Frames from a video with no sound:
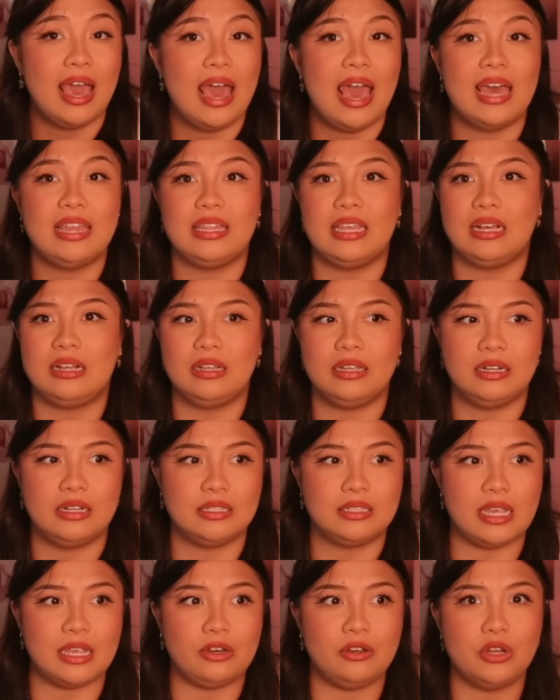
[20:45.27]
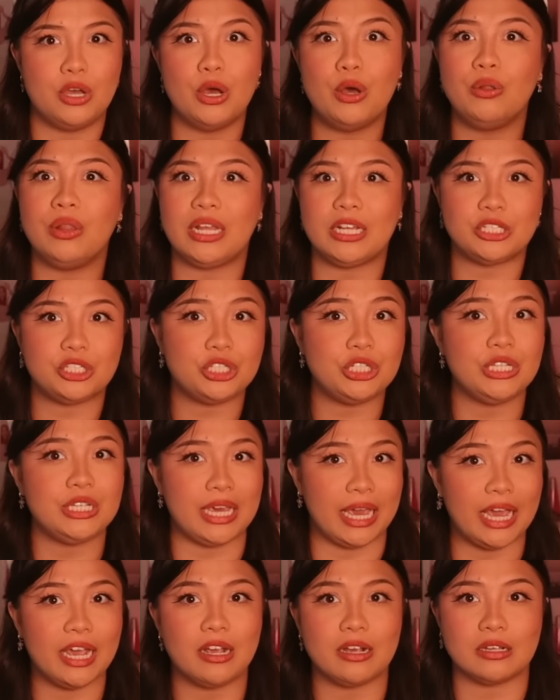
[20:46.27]
And then Glinda's like, no, like, she
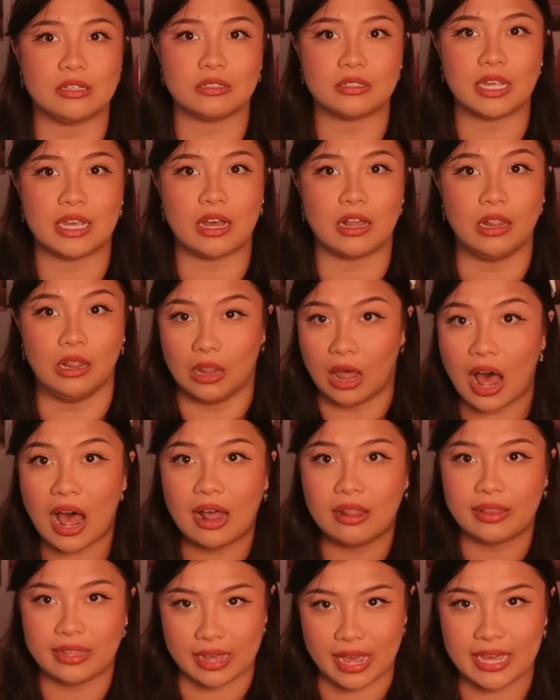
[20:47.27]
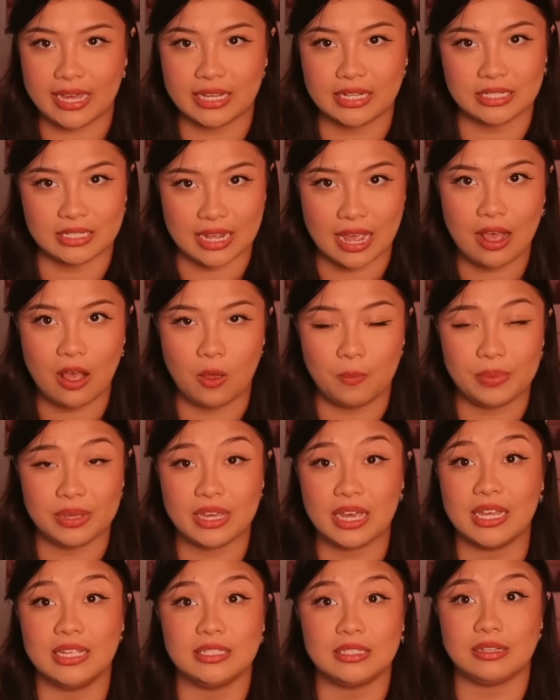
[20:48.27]
cares like a lot. Like, I can tell
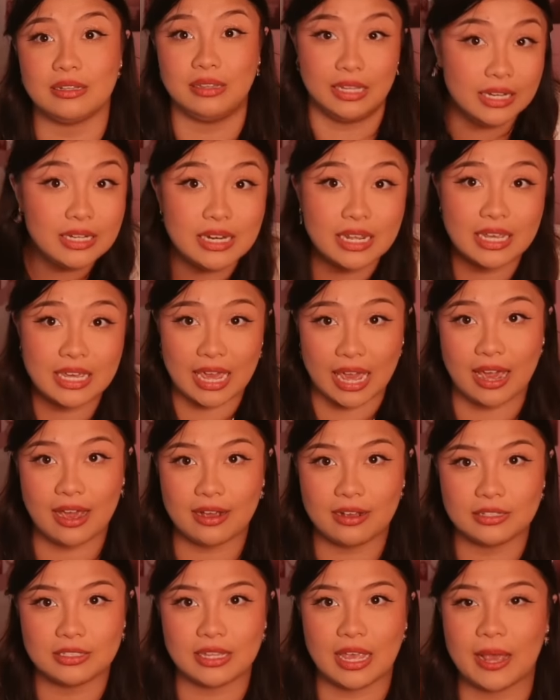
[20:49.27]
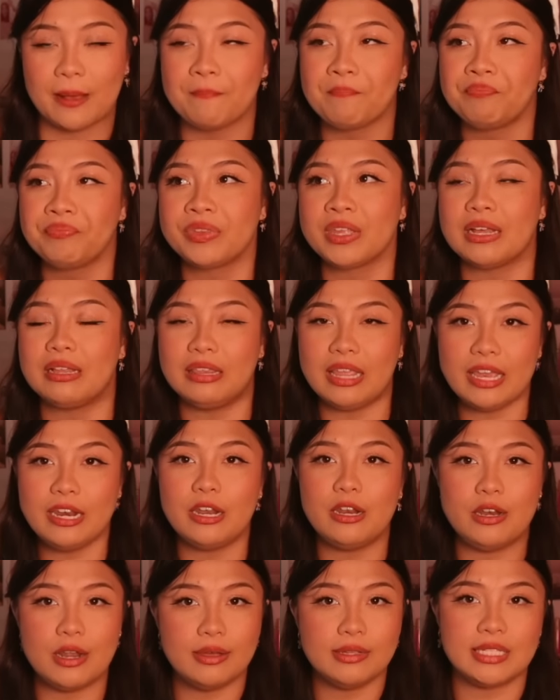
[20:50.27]
because Glinda cares. Like, Glinda
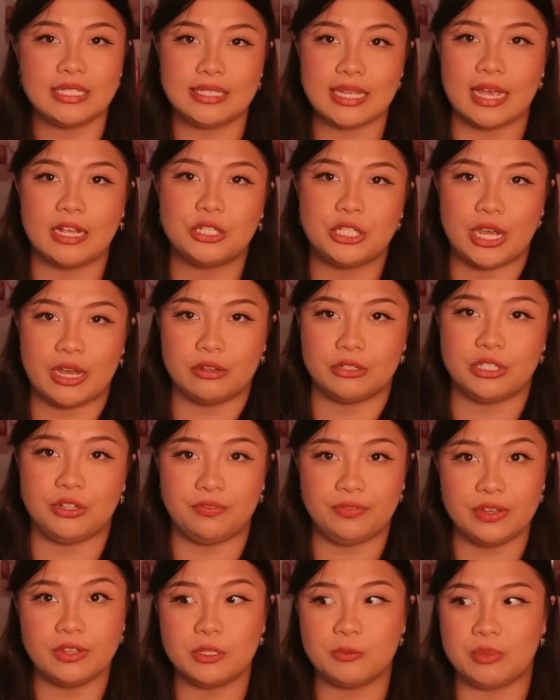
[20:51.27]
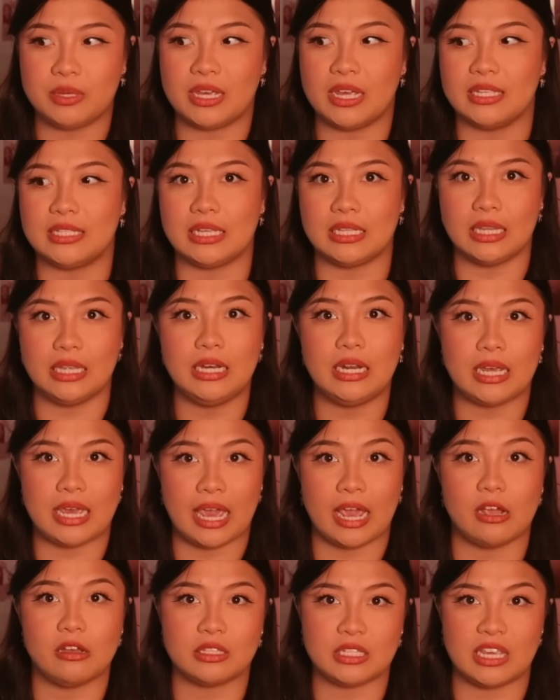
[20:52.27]
knows exactly how she feels because Glinda
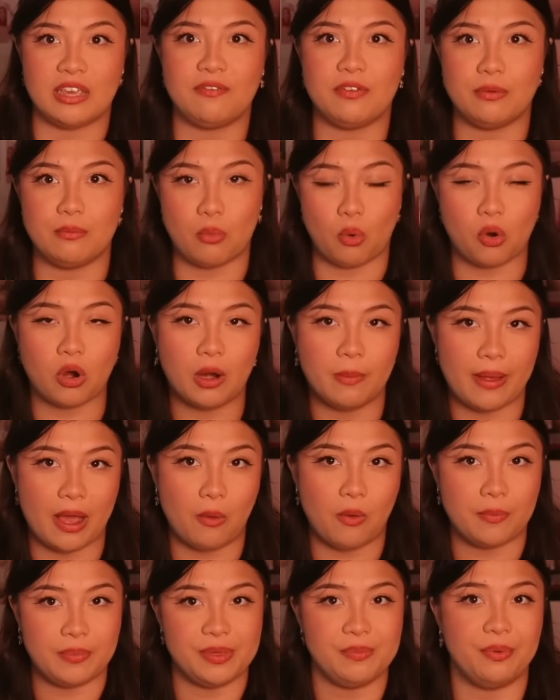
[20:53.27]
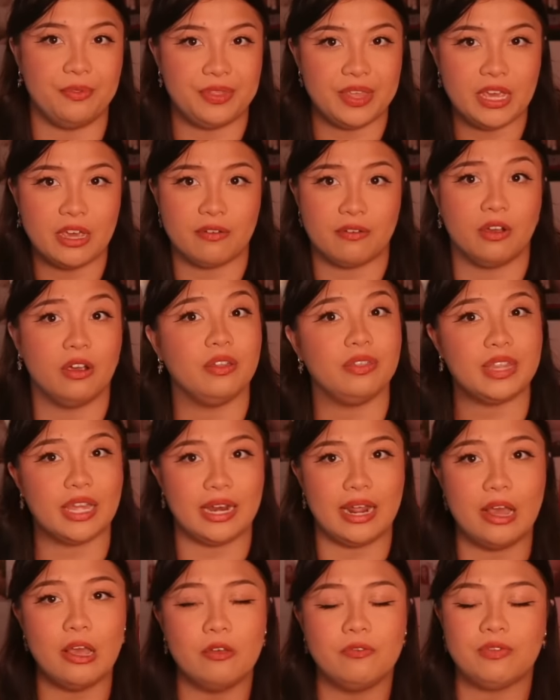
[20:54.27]
cares even more about what people think of her than
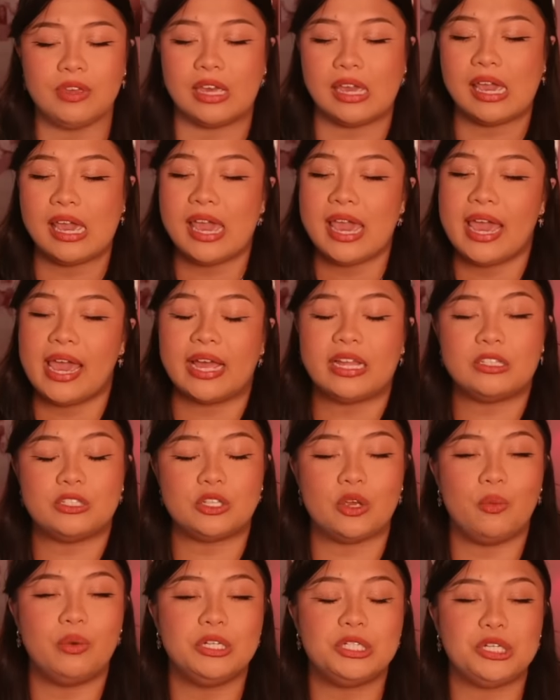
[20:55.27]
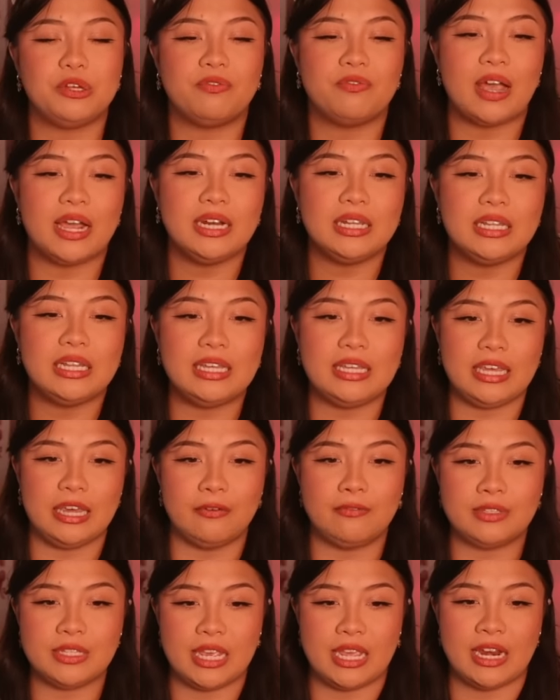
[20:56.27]
Elfie. And so when she finally
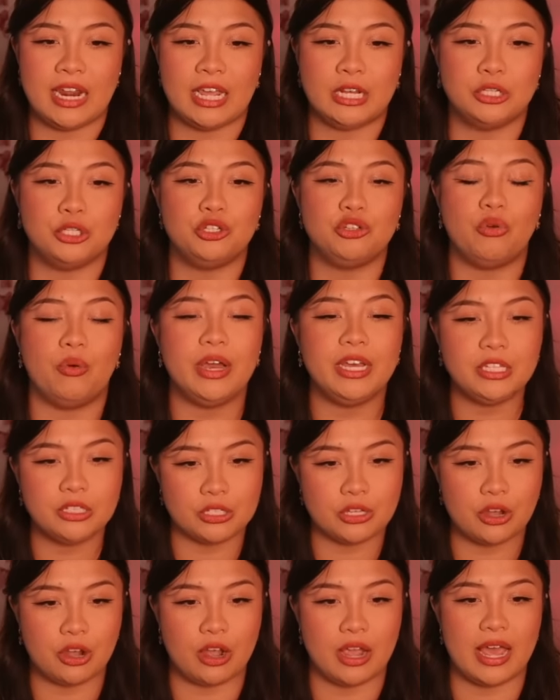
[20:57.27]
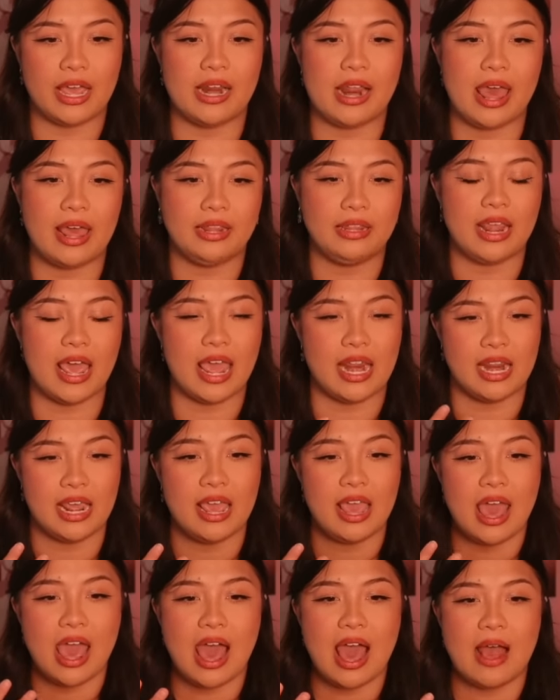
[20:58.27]
gives in and joins her and
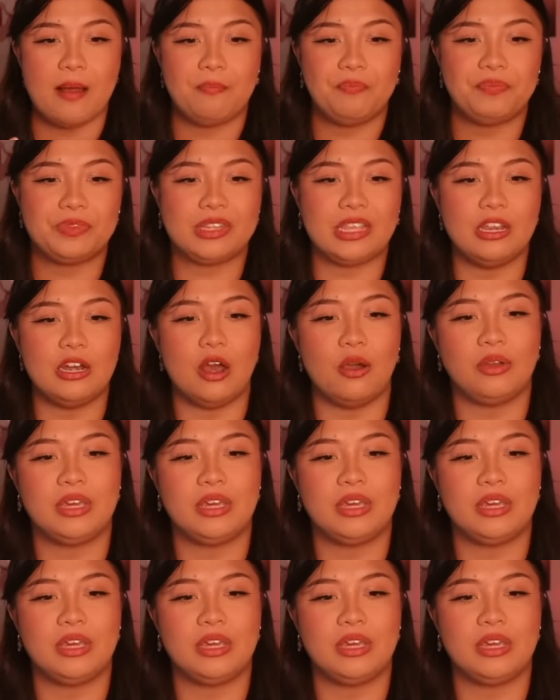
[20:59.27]
you know,